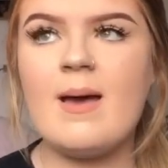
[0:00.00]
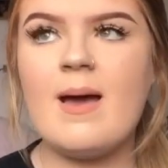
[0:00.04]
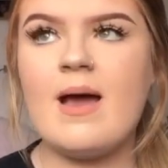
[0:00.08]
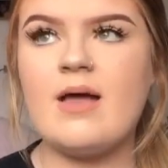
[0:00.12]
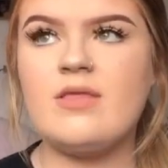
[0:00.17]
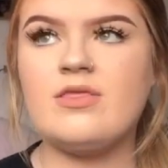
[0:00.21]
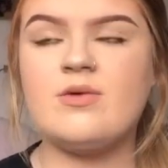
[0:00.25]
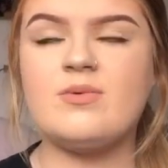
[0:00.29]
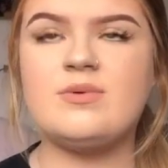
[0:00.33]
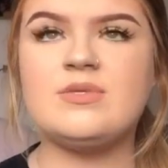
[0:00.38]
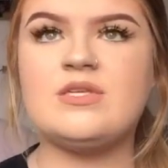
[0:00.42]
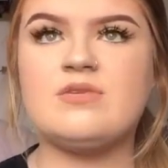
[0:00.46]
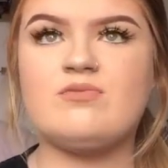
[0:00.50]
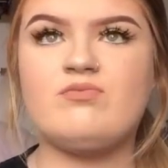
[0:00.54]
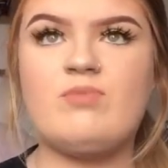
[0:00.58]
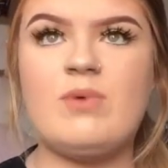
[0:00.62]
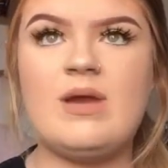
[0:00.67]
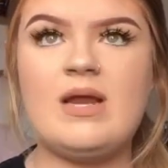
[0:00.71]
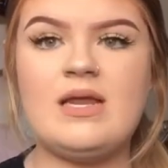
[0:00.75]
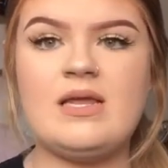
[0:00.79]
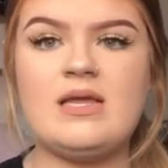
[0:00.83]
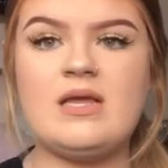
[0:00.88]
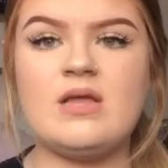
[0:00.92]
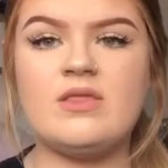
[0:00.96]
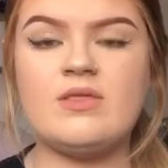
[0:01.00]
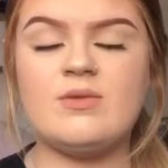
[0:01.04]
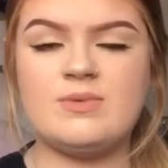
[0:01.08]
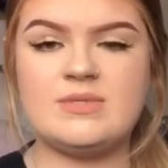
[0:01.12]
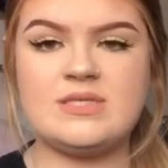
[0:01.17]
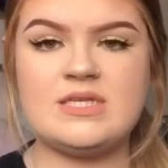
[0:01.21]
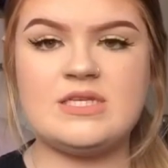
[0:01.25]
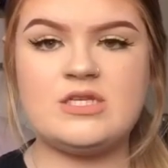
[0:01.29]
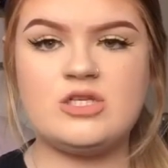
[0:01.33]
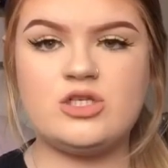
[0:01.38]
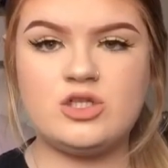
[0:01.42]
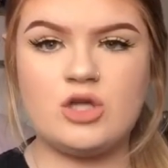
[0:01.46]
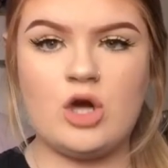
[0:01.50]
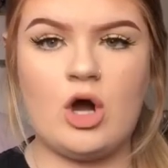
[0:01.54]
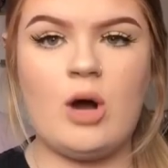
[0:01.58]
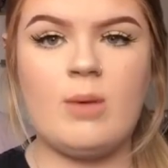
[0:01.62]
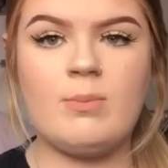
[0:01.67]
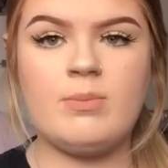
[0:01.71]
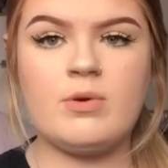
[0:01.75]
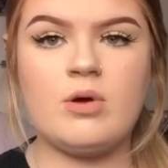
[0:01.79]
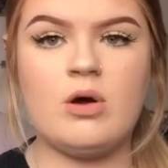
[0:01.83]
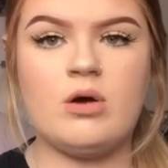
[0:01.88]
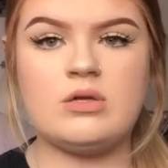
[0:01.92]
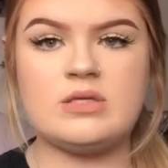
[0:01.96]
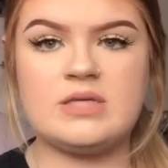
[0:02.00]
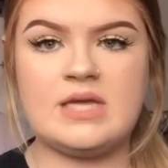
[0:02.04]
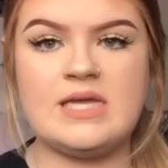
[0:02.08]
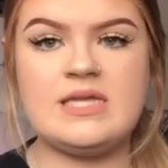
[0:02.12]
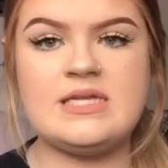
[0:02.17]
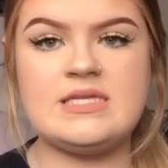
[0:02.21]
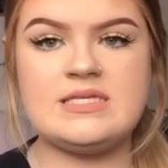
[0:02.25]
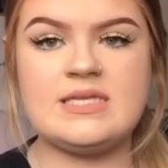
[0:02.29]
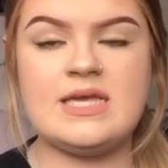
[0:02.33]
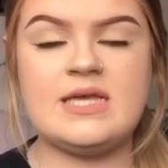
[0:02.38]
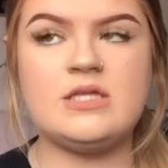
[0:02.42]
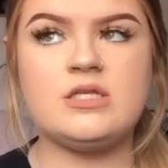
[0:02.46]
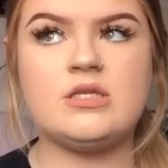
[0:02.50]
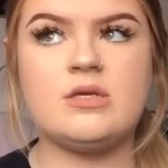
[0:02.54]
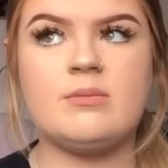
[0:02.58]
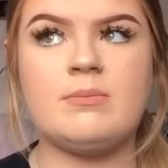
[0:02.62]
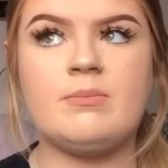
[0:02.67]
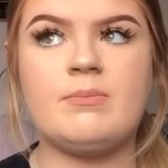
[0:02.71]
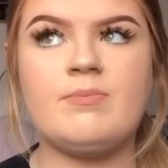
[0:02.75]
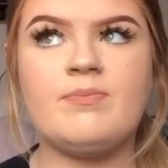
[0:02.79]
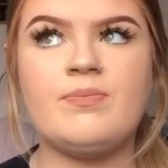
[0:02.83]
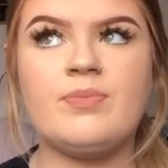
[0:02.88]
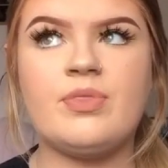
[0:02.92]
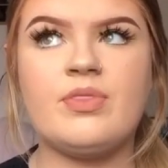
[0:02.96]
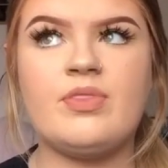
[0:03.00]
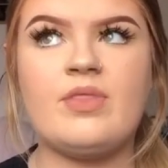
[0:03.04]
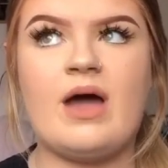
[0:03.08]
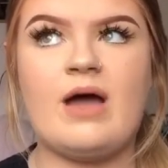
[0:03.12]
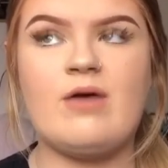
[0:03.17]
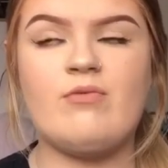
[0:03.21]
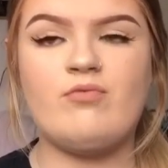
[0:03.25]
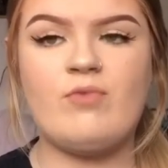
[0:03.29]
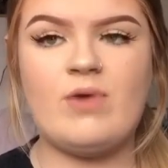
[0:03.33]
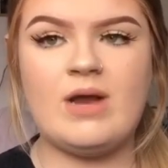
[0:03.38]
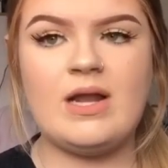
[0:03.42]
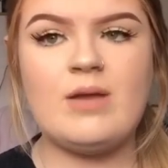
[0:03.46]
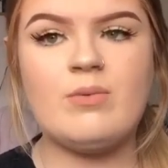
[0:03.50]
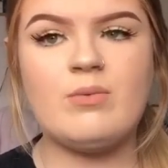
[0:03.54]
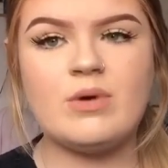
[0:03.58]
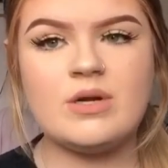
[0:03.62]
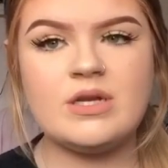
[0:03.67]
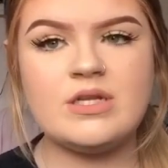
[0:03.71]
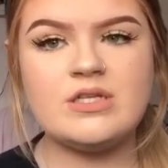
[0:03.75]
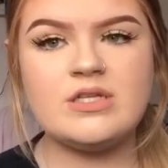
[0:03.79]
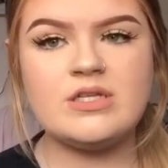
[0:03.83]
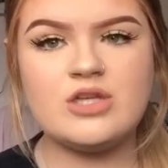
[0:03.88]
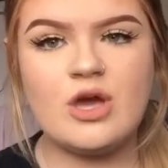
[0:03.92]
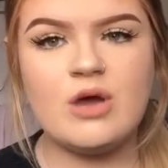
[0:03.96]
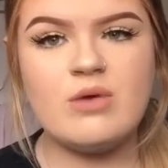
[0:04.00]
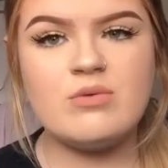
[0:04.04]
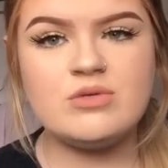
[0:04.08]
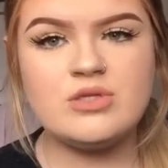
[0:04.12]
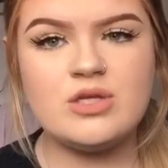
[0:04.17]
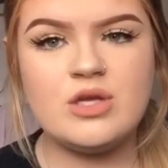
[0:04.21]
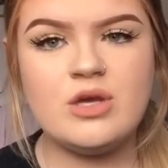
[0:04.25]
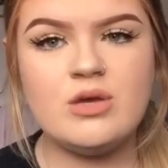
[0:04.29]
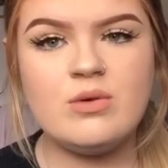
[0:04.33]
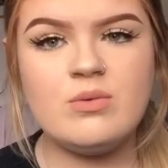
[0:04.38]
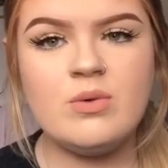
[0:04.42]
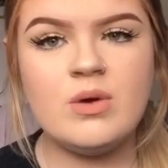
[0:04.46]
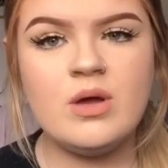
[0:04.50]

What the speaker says: There was this shop called Kitty's Kingdom that I really wanted to go to,